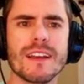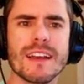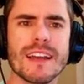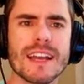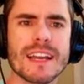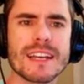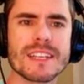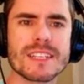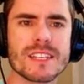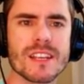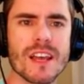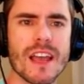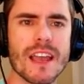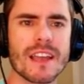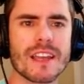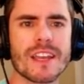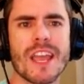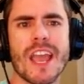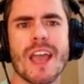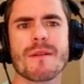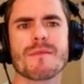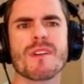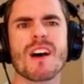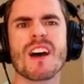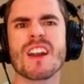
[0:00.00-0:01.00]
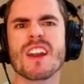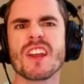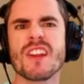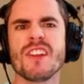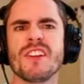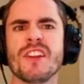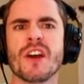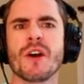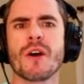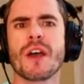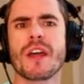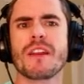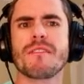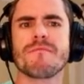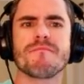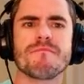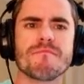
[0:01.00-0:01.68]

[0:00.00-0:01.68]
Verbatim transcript: He's like, yep, I didn't do it,